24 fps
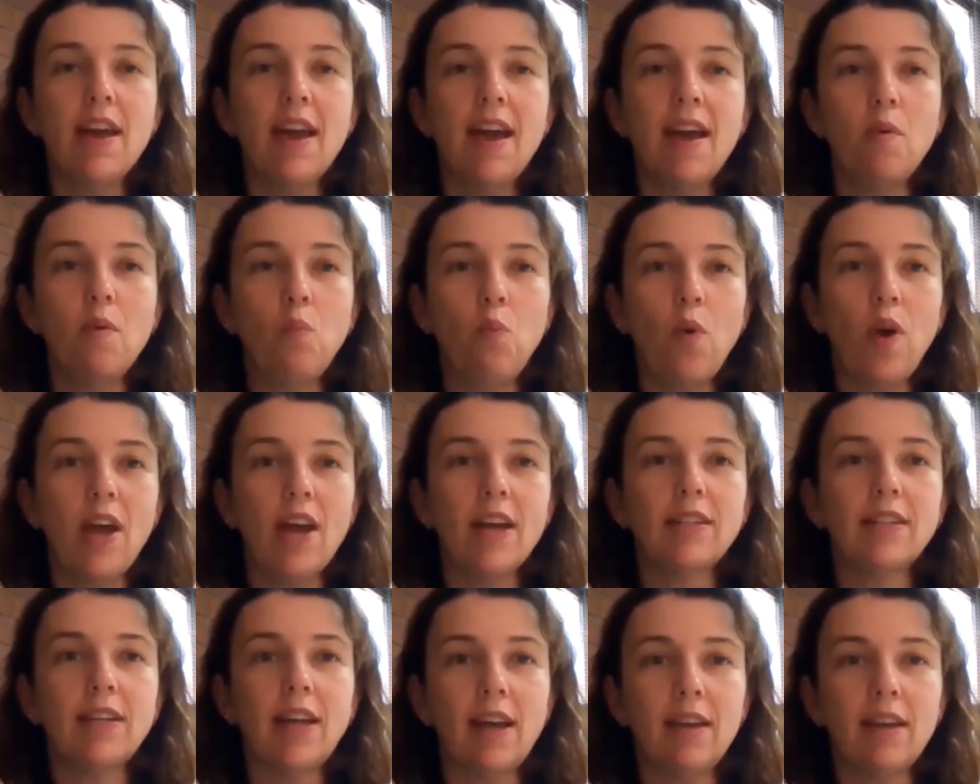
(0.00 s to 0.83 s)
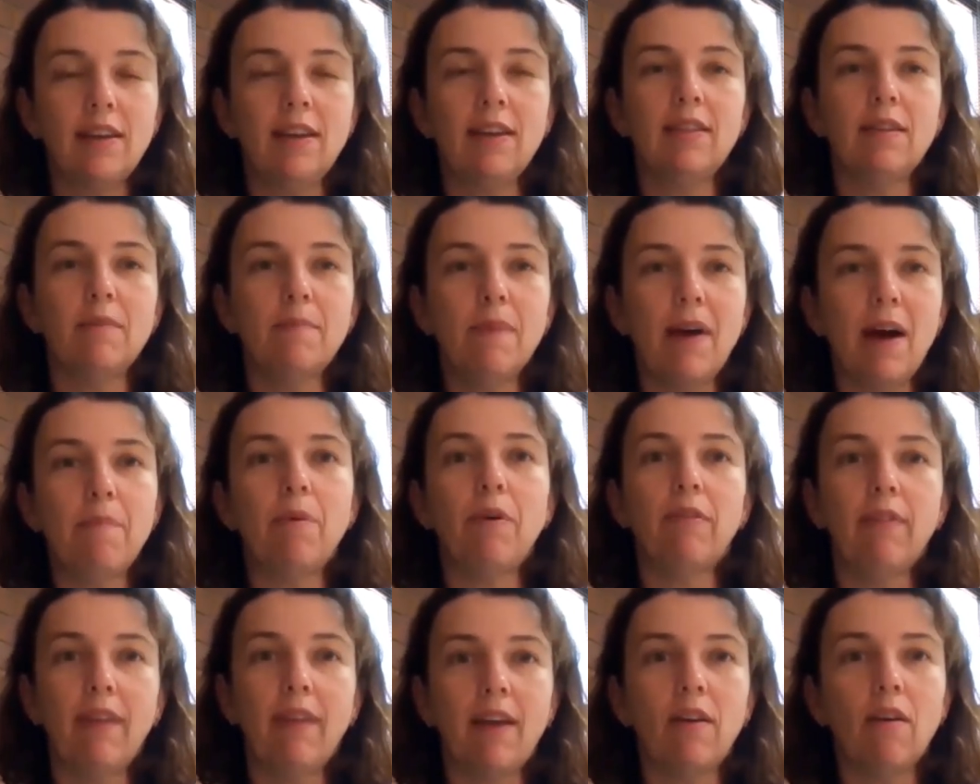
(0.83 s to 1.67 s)
And we're taking them up
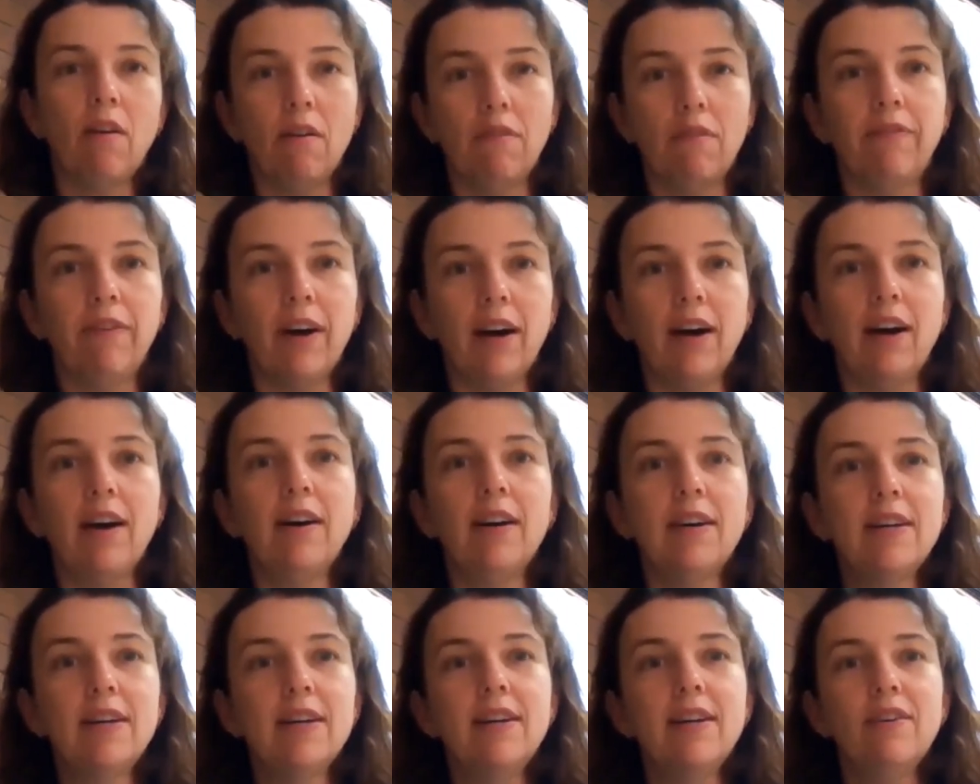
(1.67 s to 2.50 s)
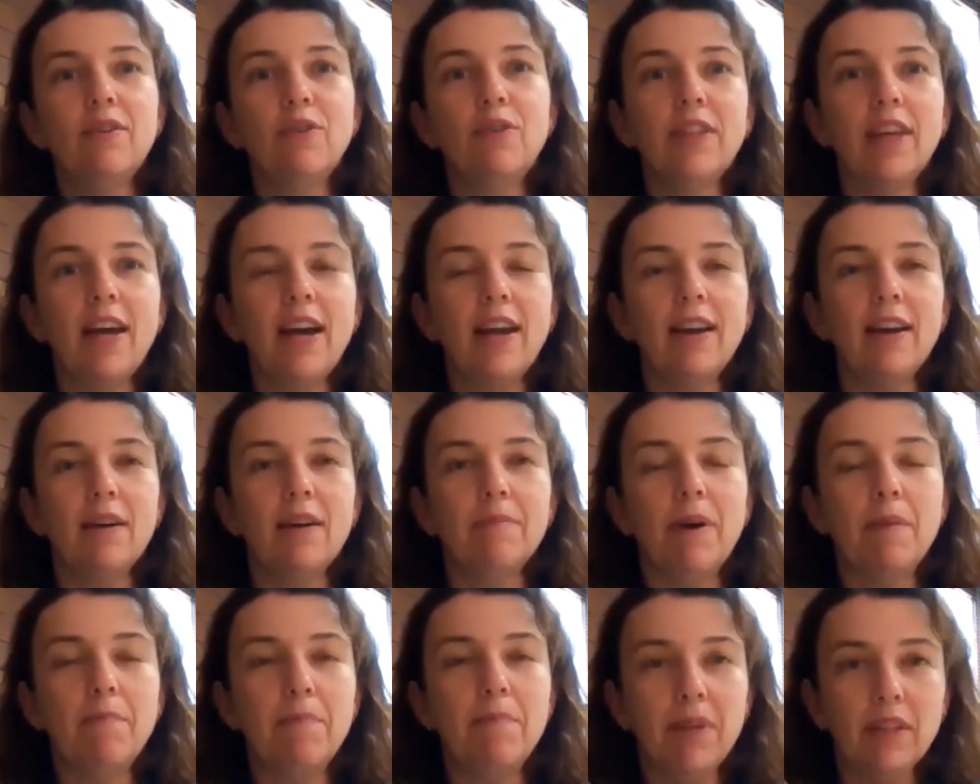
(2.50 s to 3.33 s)
on that offer or that
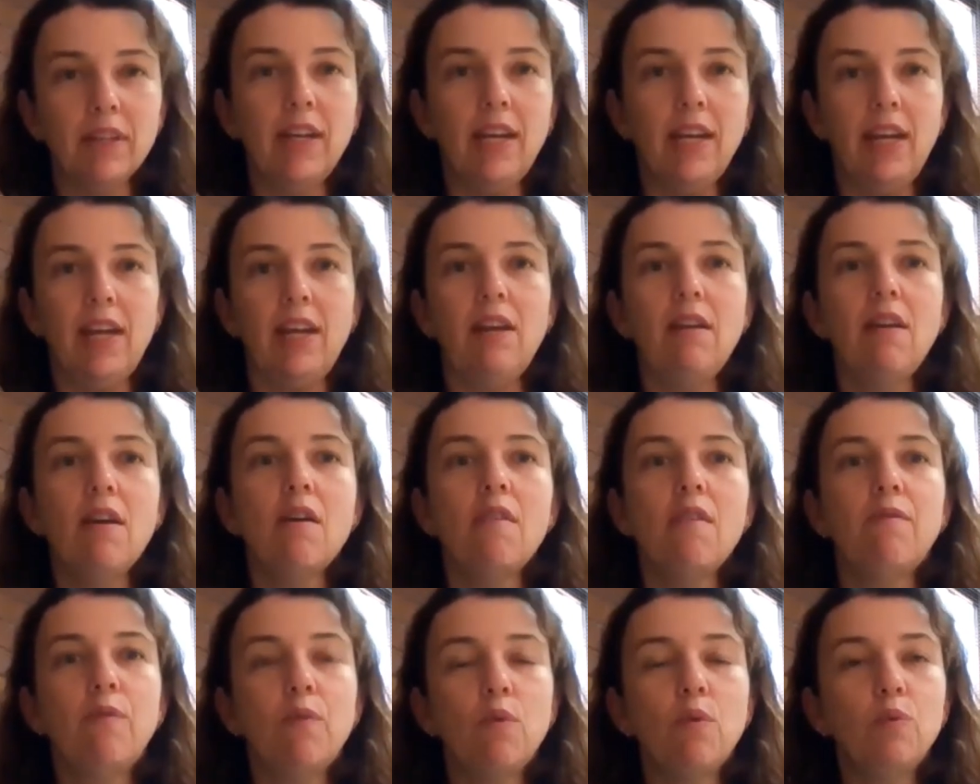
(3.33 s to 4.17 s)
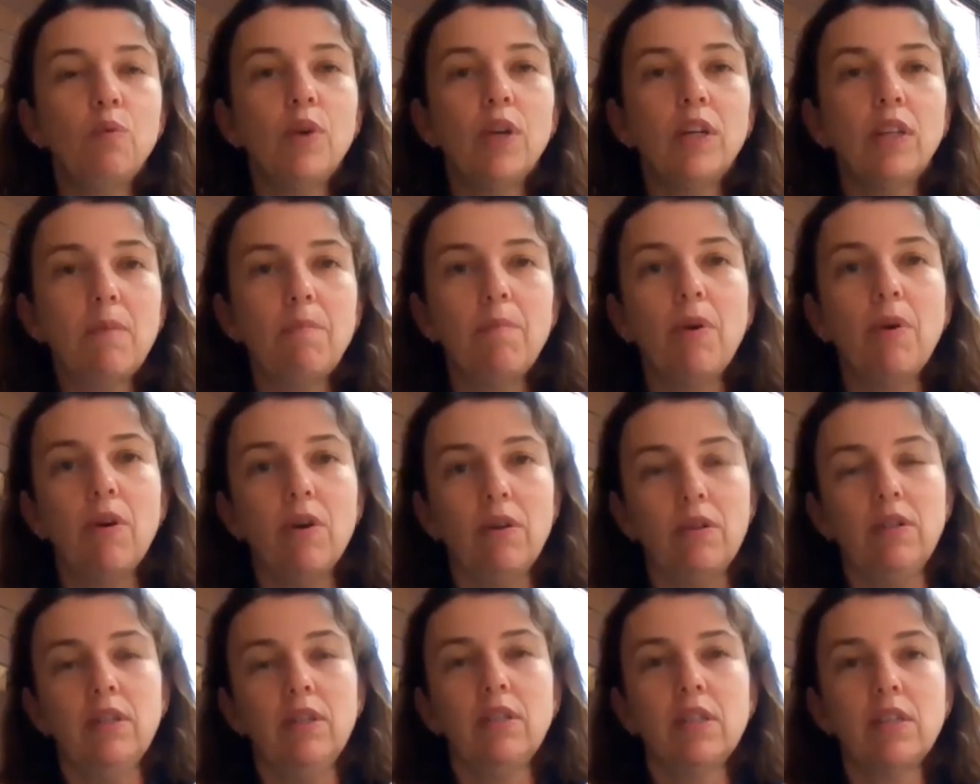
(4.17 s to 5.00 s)
ability for really
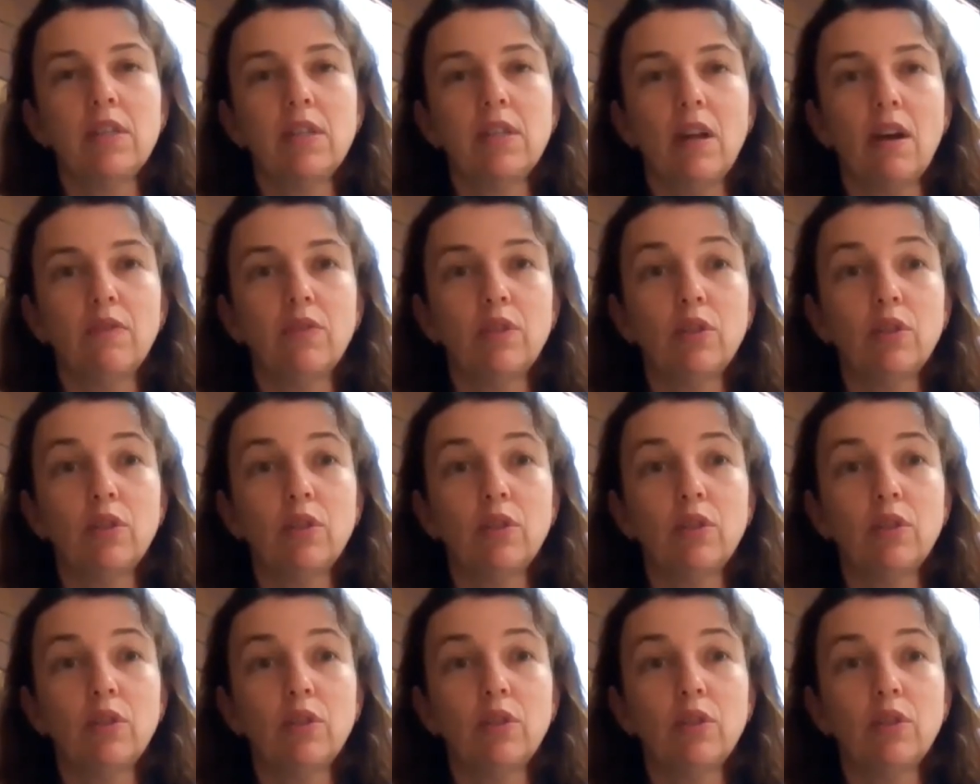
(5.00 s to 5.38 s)
pertinent stuff.